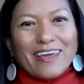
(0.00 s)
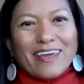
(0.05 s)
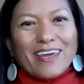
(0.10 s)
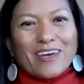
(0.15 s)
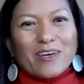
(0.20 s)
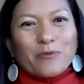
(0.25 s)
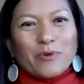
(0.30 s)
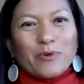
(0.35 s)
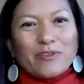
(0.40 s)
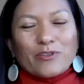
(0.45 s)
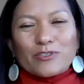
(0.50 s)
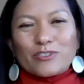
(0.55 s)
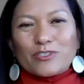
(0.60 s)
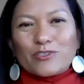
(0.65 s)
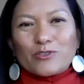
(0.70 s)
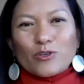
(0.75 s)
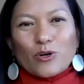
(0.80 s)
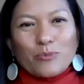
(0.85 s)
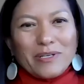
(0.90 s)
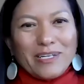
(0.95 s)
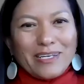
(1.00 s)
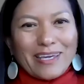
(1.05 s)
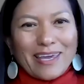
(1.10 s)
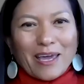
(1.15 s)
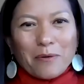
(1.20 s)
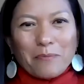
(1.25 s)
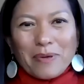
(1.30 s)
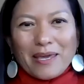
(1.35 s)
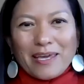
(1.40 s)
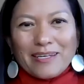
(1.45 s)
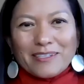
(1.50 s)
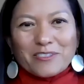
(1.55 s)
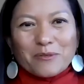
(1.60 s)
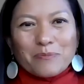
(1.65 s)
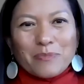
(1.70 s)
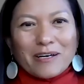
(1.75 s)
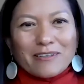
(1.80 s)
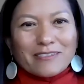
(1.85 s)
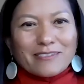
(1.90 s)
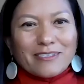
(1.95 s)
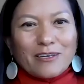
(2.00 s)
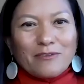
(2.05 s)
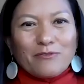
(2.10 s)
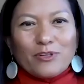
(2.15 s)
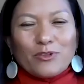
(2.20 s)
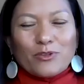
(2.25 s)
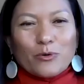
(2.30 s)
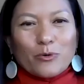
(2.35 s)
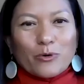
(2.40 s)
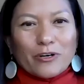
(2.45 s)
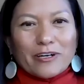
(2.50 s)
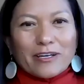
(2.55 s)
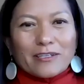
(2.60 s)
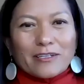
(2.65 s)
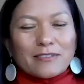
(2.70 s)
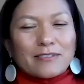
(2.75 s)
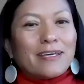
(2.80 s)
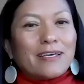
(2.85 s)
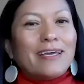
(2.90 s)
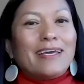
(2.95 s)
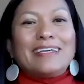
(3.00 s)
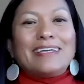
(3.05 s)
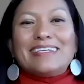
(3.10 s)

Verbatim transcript: And we, there's so many campaigns about saving the orcas.